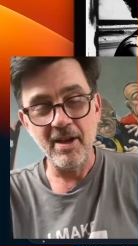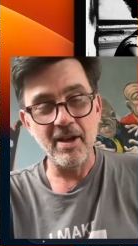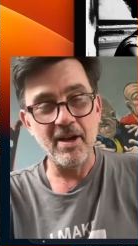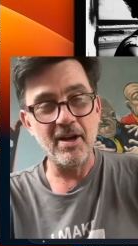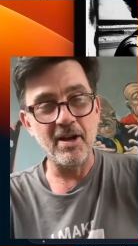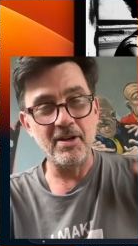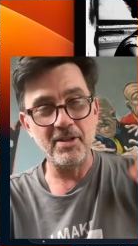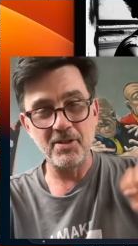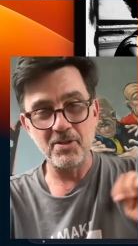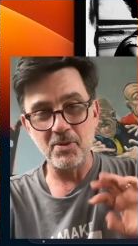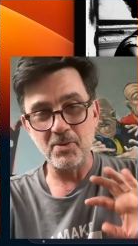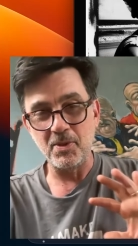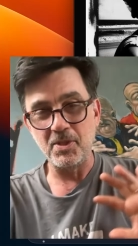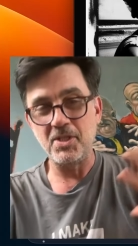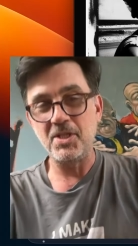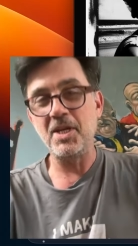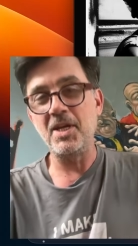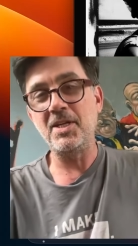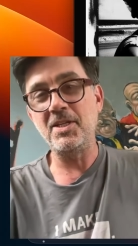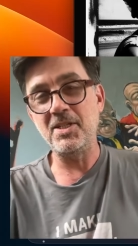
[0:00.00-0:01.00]
It doesn't really
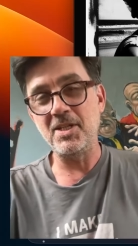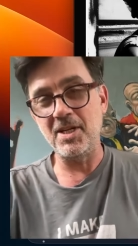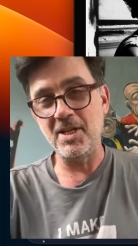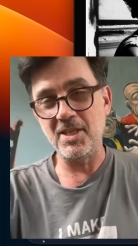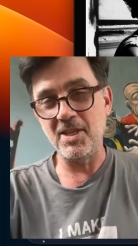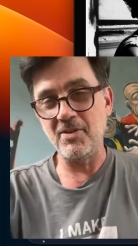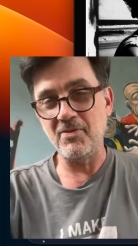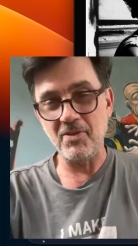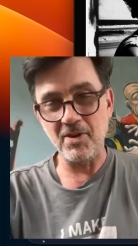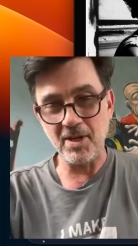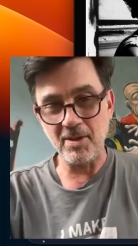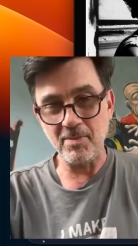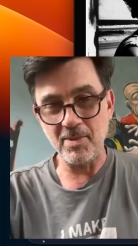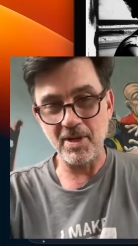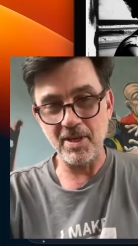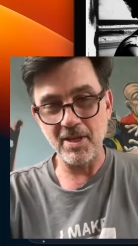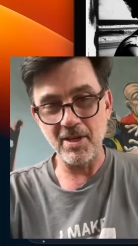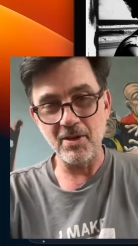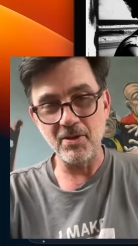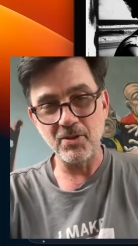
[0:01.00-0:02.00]
change anything for
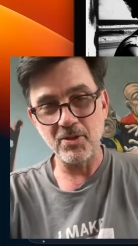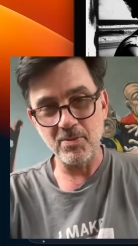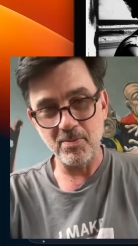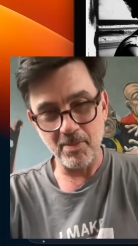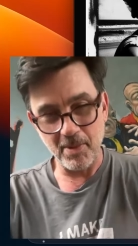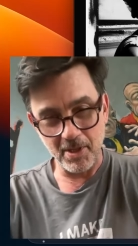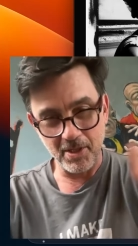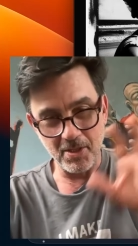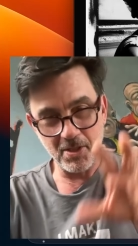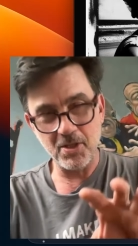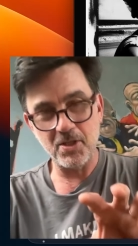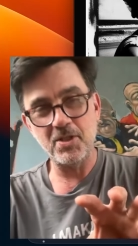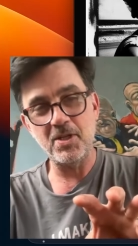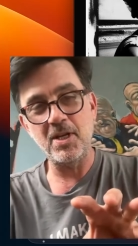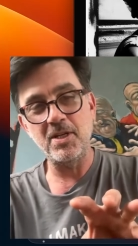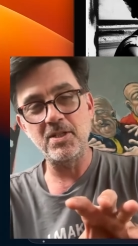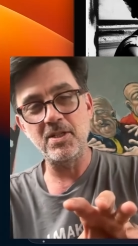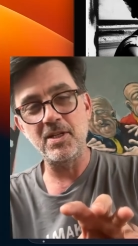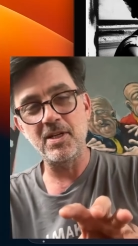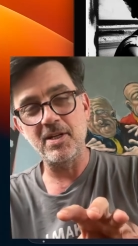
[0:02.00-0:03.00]
anybody else, but it's just
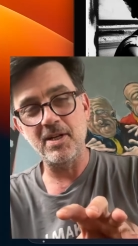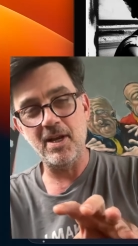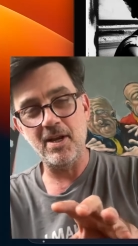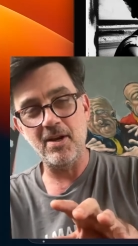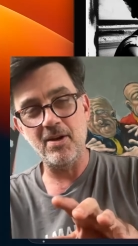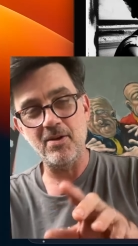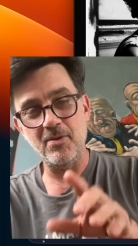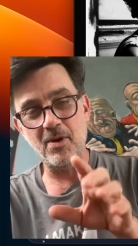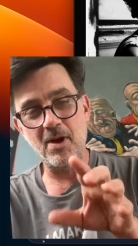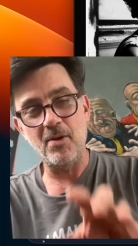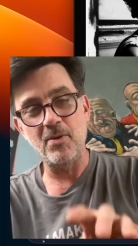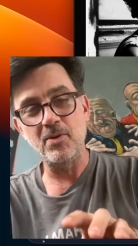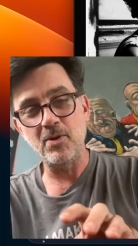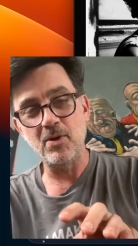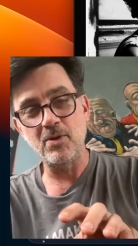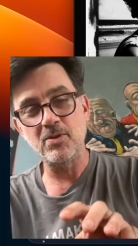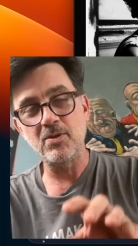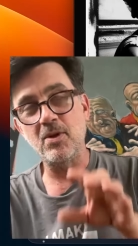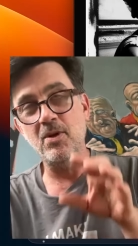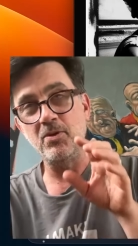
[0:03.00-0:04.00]
changing it how it
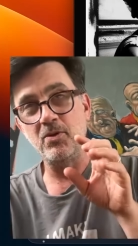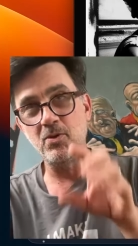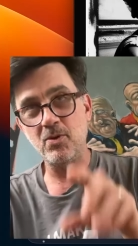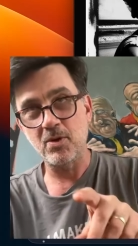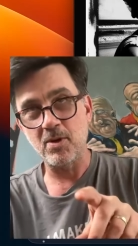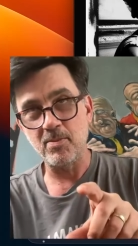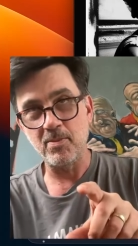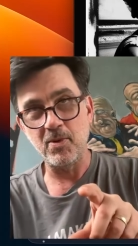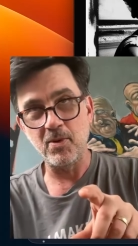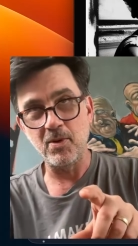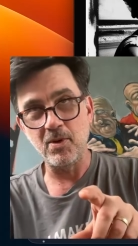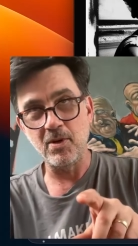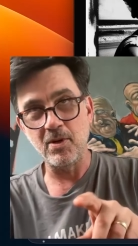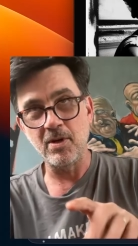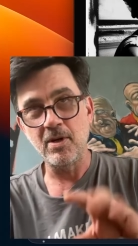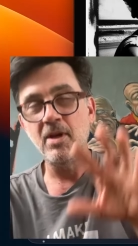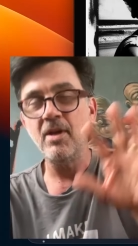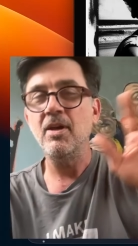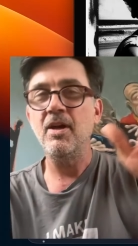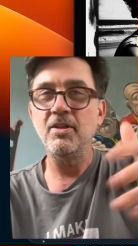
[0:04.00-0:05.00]
looks on your computer
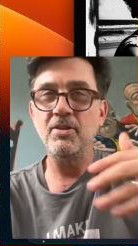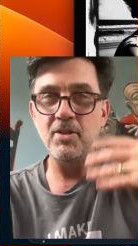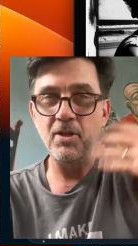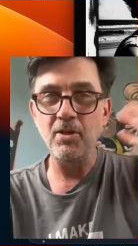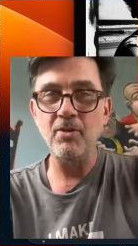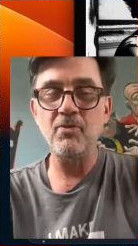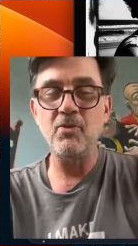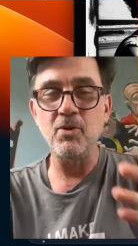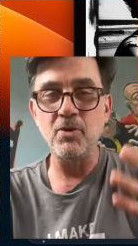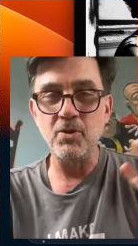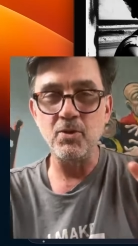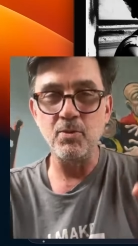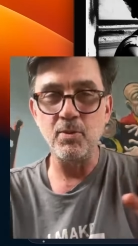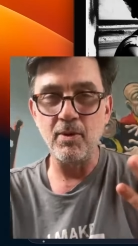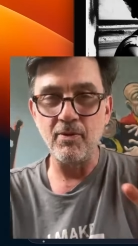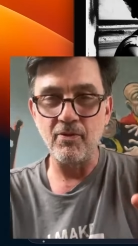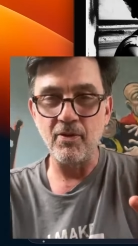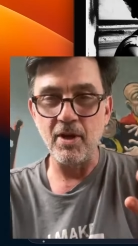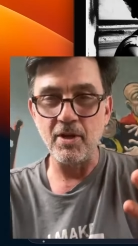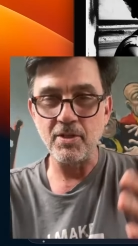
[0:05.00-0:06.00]
until, of course, you
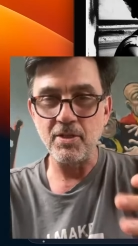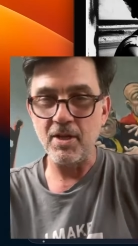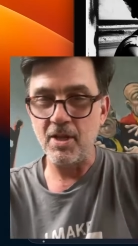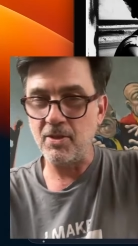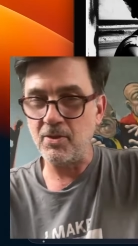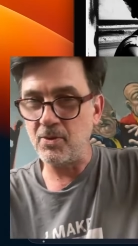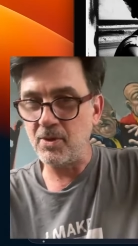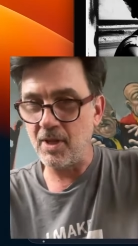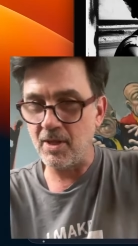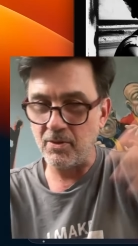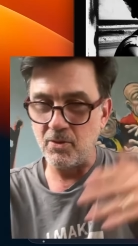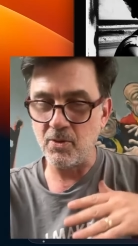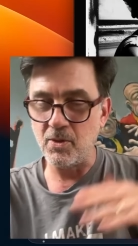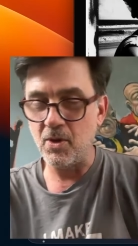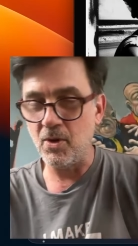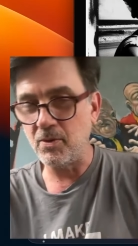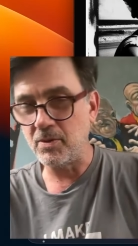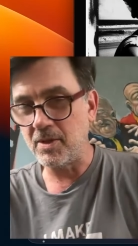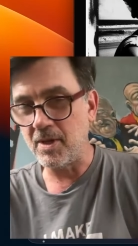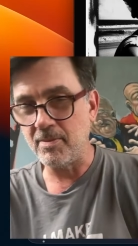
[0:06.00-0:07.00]
refresh and you get new
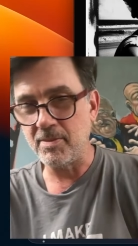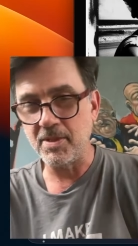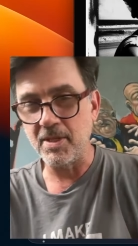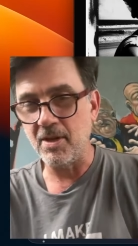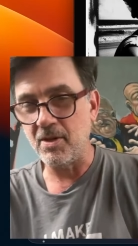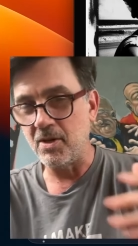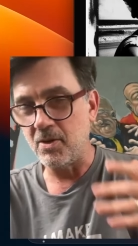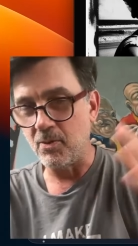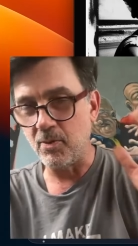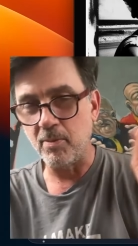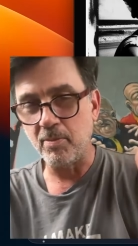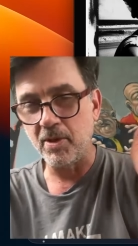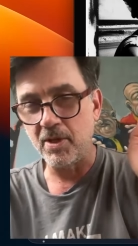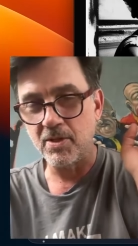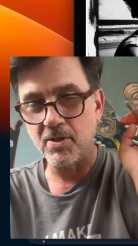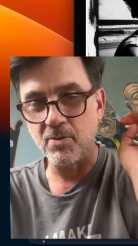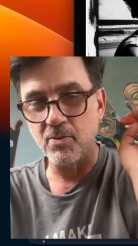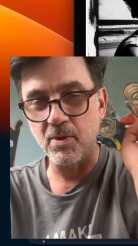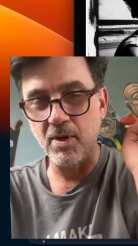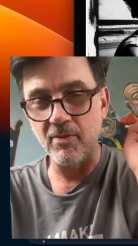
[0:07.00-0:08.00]
code comes down and it
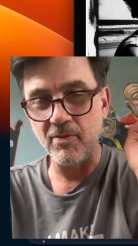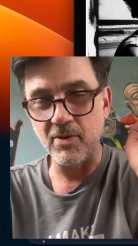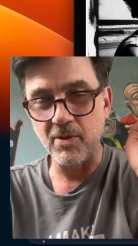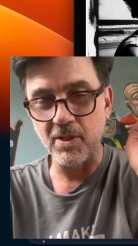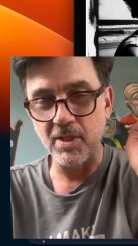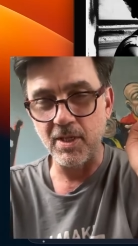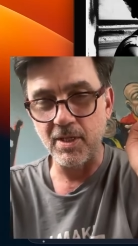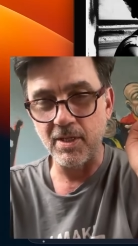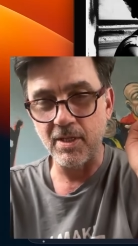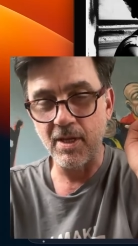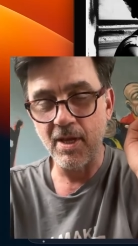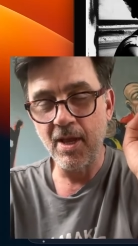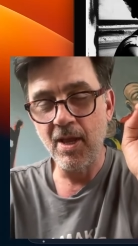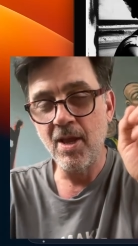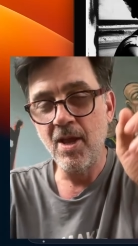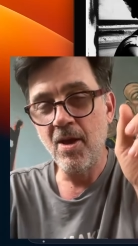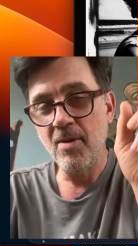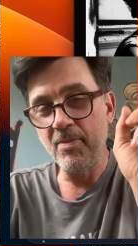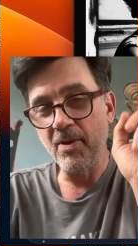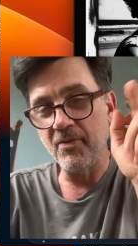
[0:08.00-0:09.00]
replaces whatever you did.
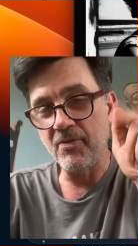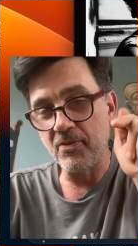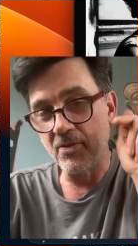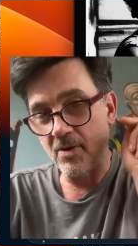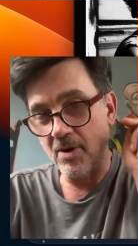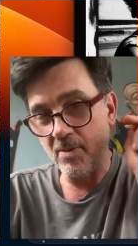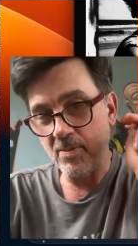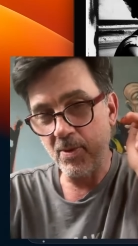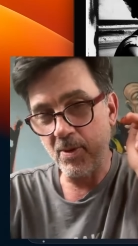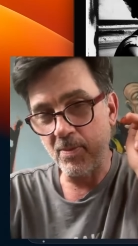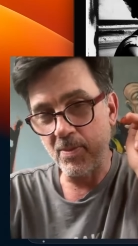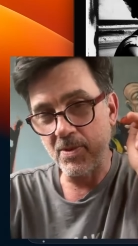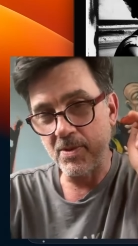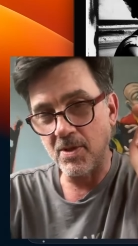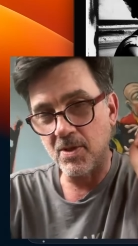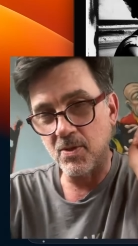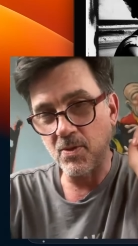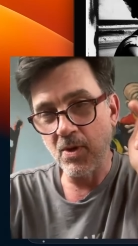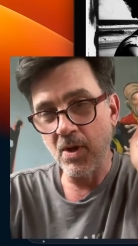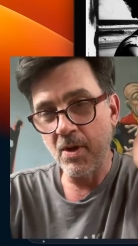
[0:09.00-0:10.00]
But for our purposes,